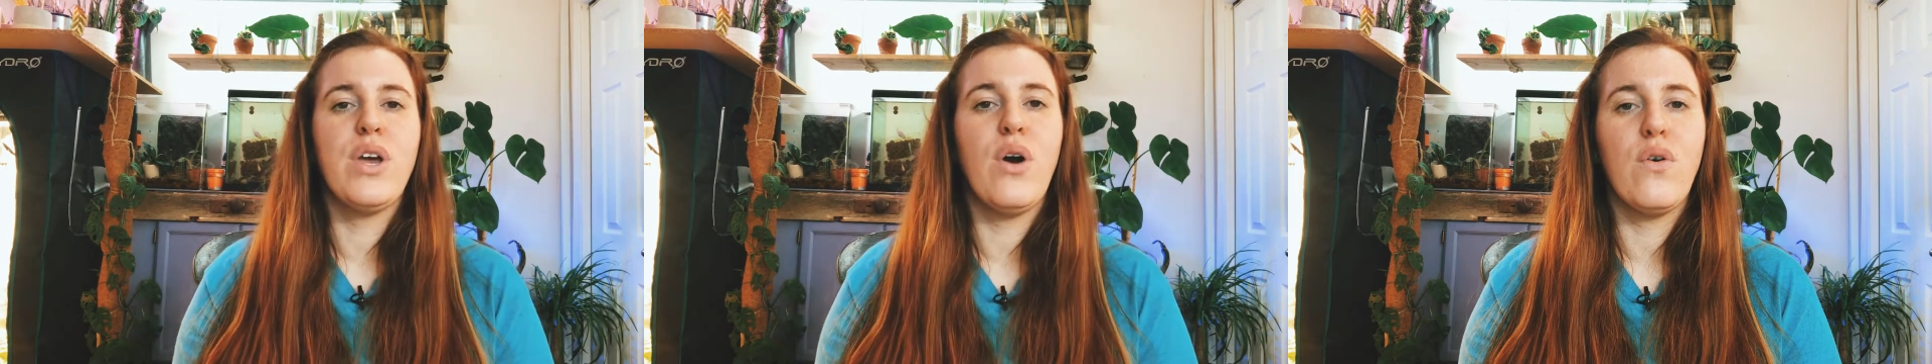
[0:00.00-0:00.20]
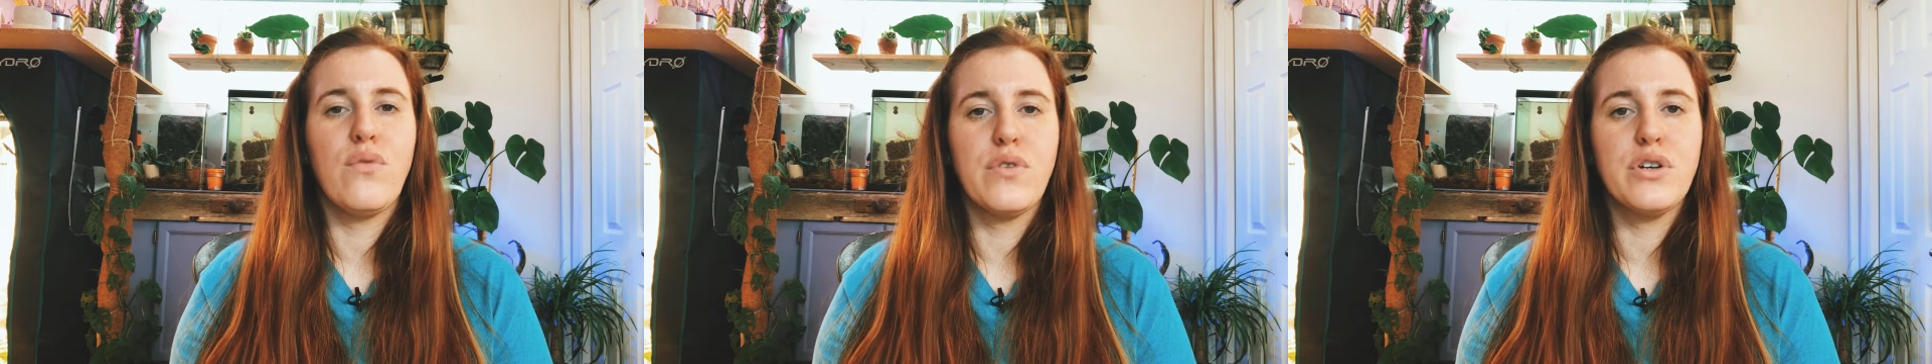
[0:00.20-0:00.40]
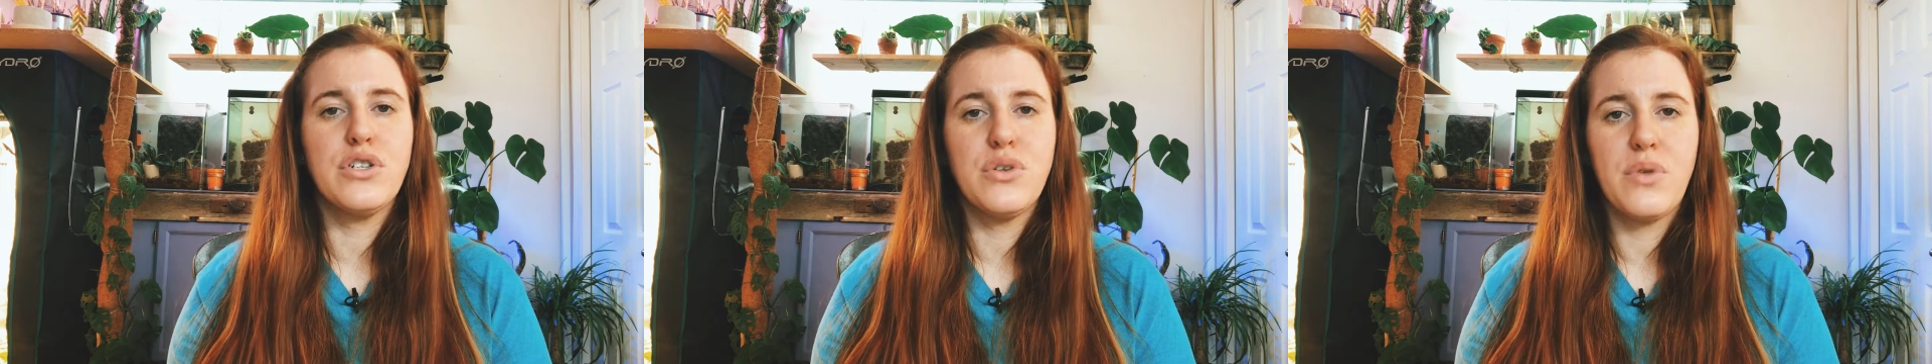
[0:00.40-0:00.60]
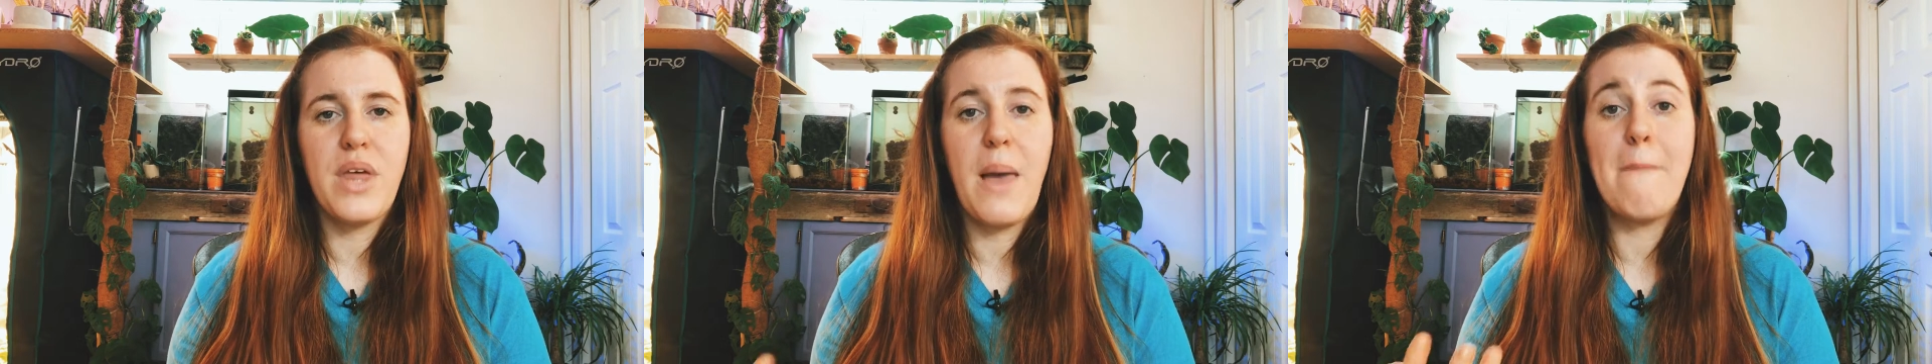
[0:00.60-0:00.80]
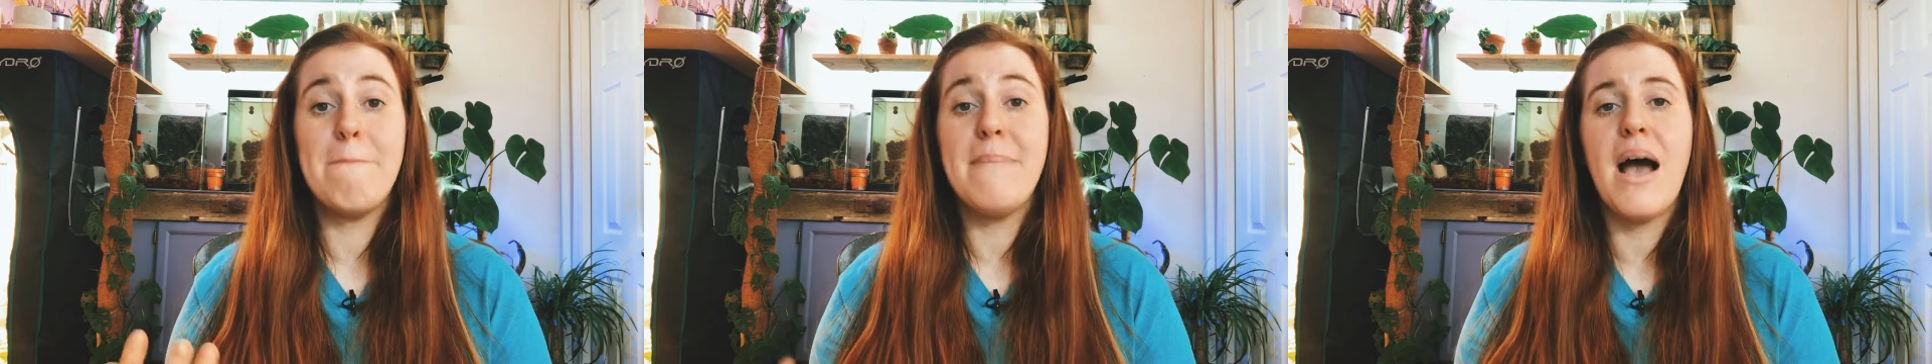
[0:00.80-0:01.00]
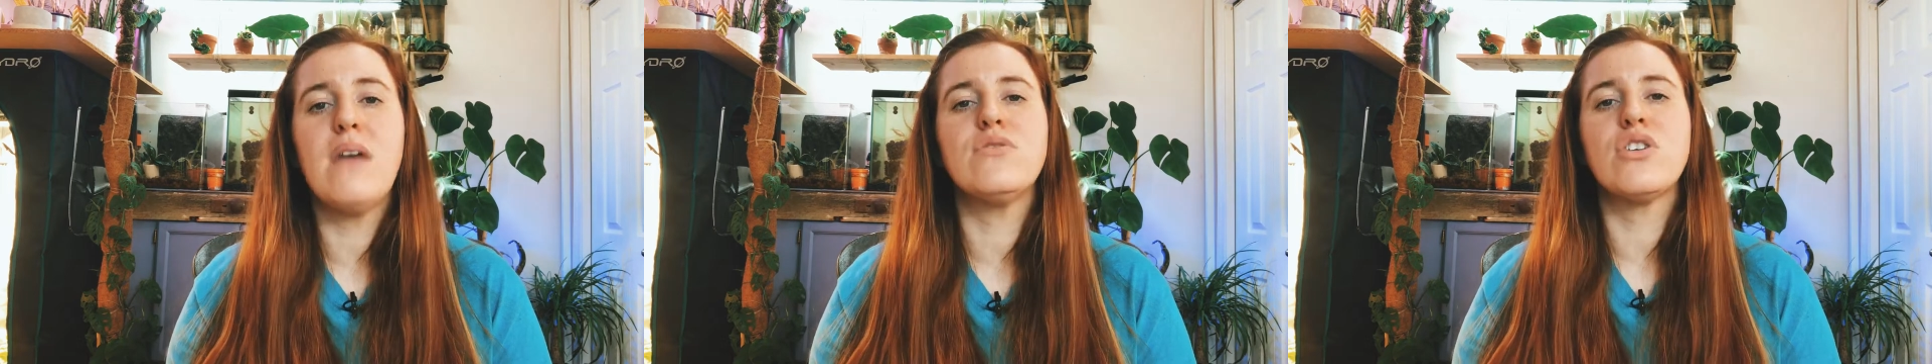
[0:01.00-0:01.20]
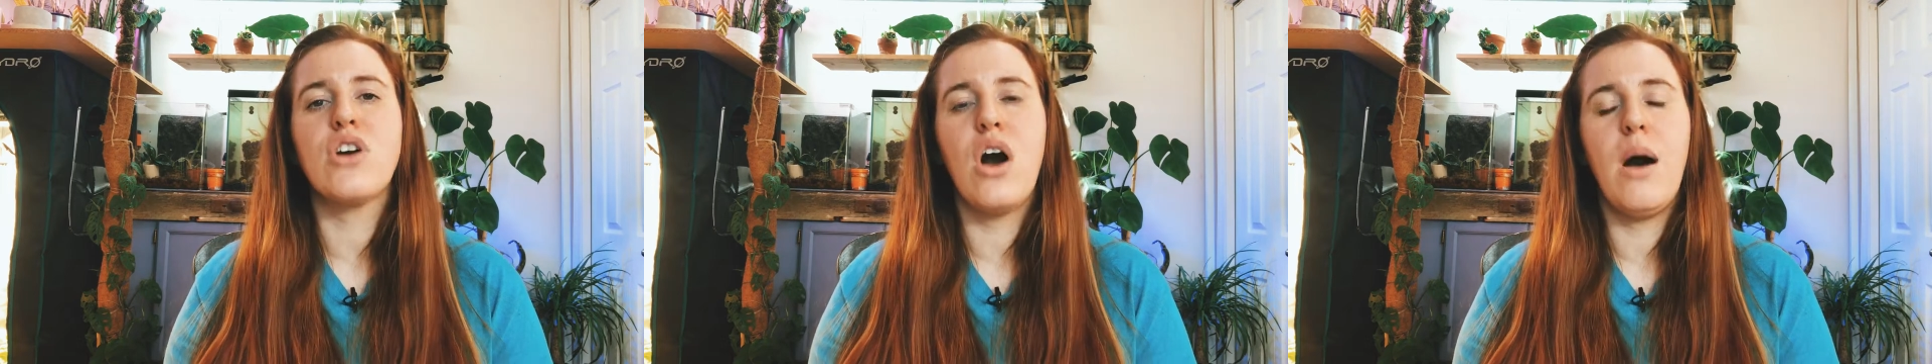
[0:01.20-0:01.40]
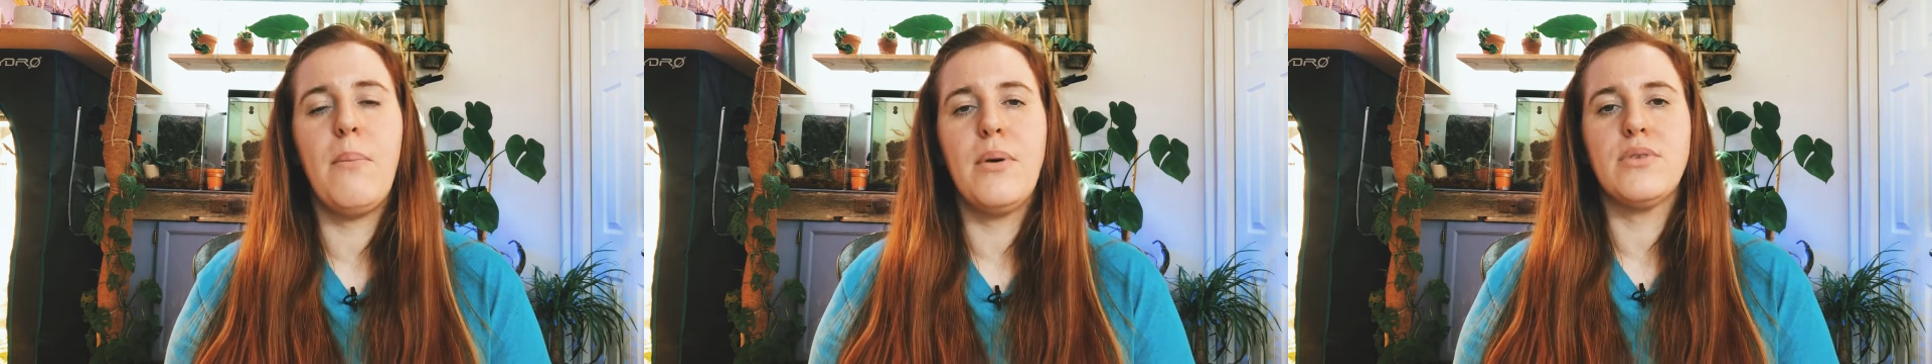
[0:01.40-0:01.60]
overdo the amount of
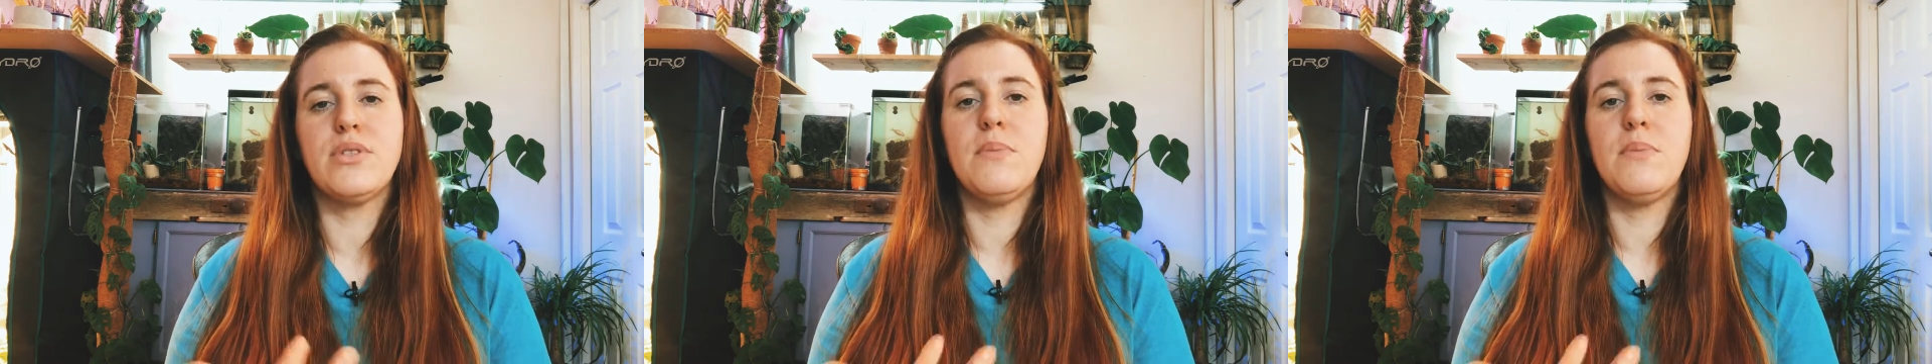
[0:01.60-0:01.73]
compost